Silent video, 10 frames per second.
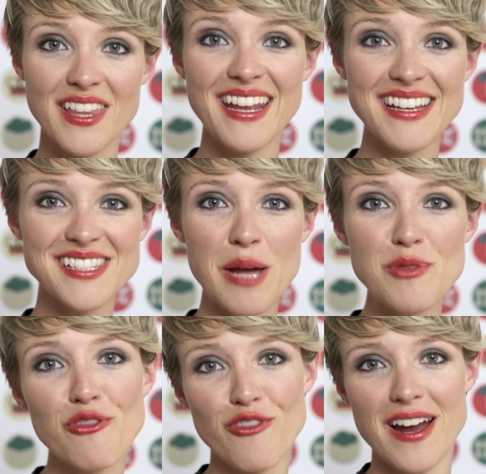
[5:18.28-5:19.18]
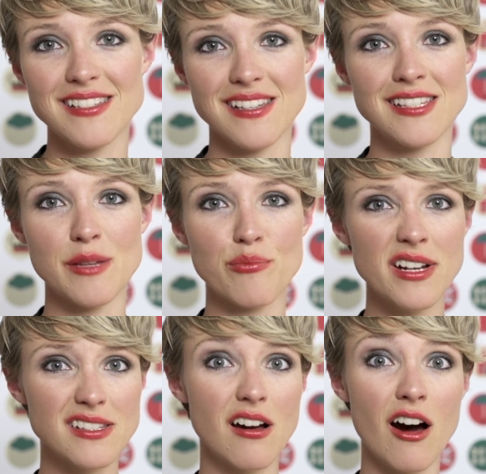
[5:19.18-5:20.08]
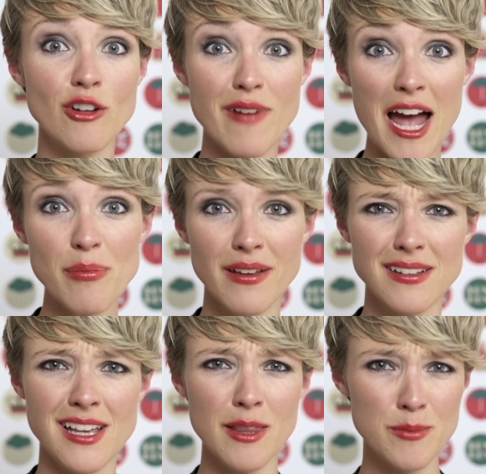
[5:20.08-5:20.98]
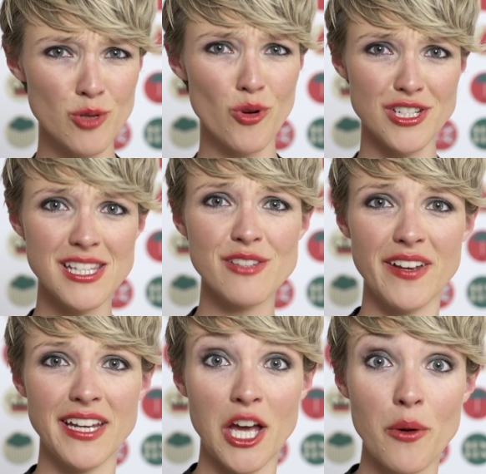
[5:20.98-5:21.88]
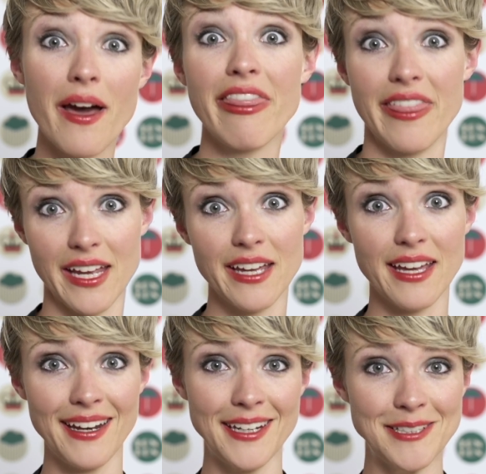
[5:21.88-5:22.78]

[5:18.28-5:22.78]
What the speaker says: the next time your friend says the Brits can't rap, tell them to watch this video and think again.